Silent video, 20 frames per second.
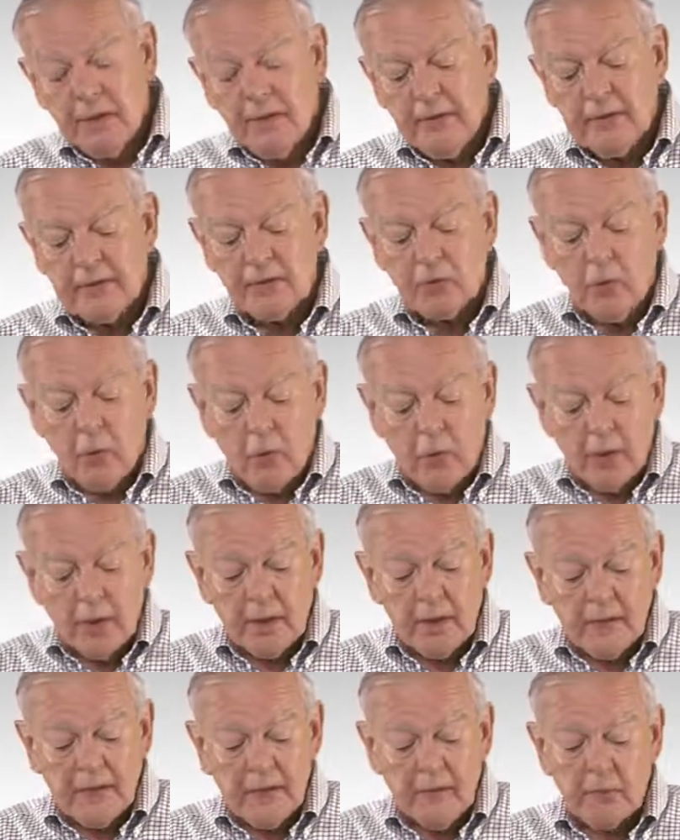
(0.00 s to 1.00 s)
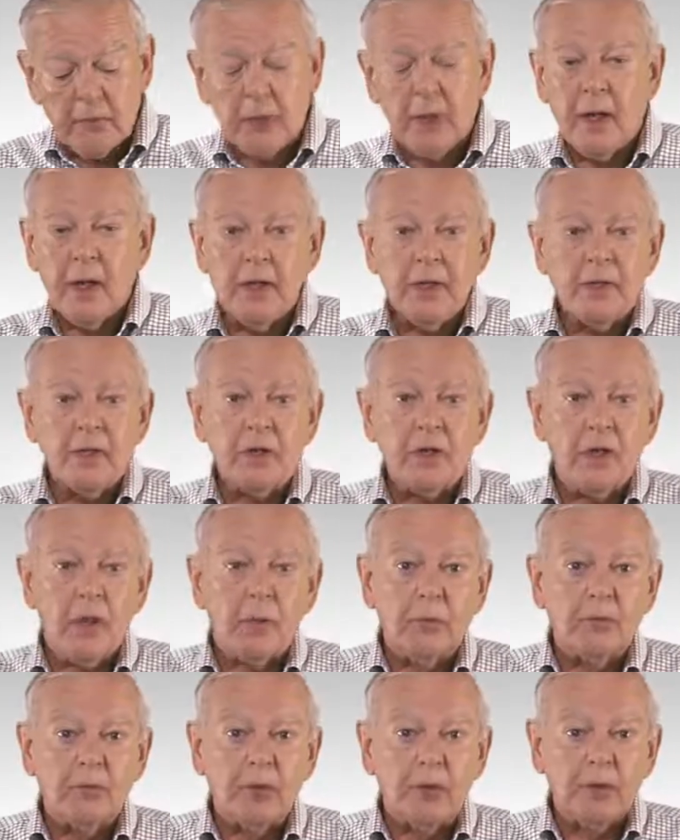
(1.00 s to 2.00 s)
this wonderful bronze
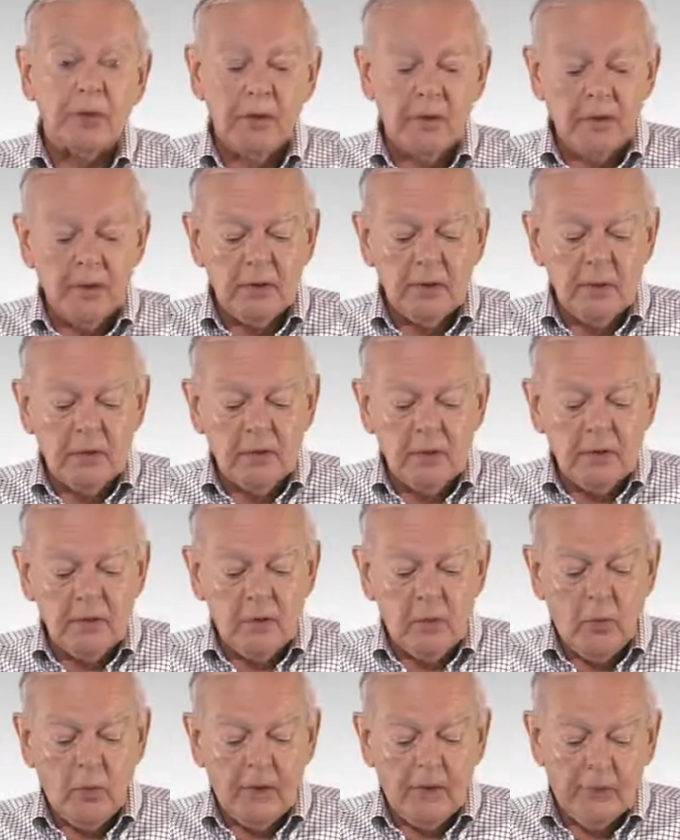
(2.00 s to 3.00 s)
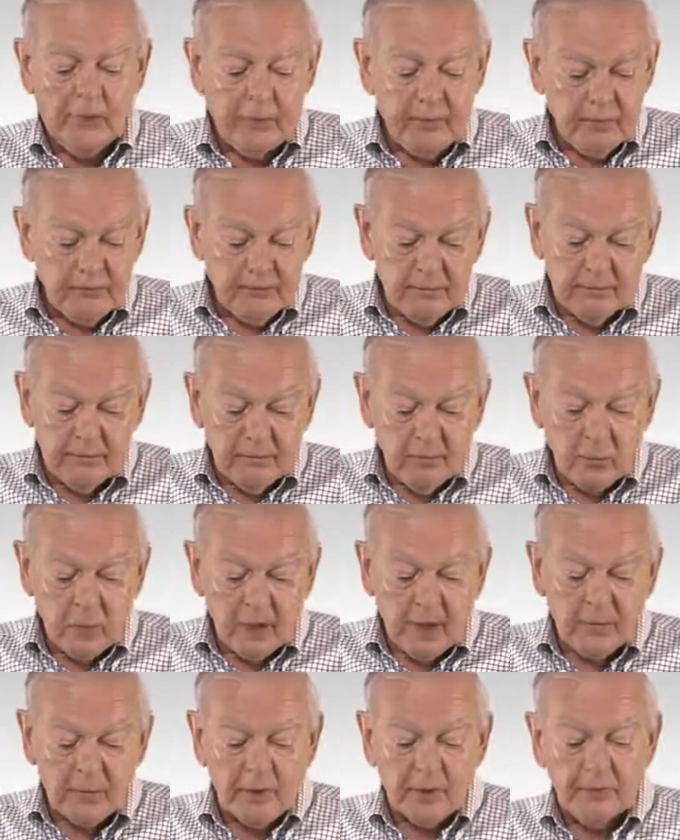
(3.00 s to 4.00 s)
sculpture with
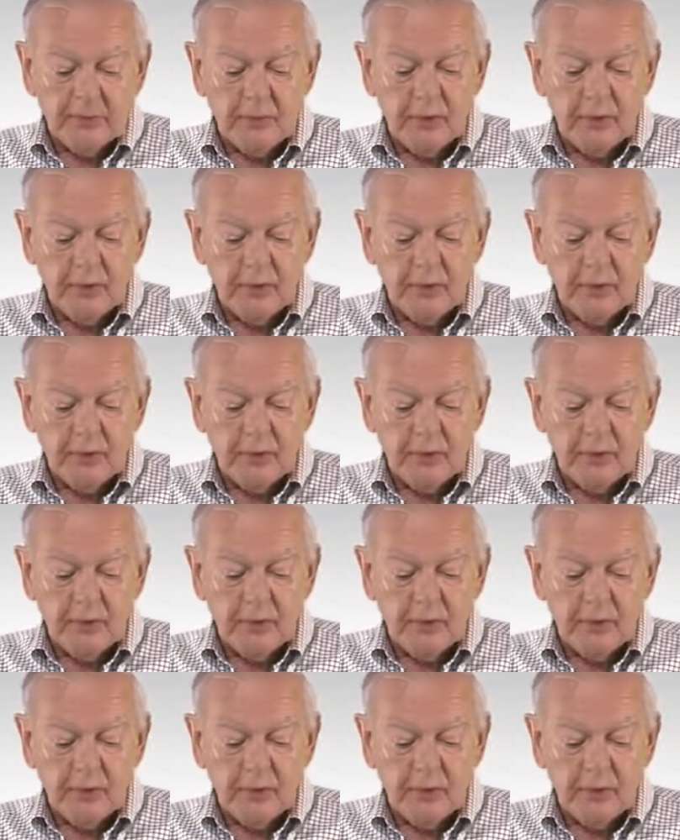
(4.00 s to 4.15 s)
Robert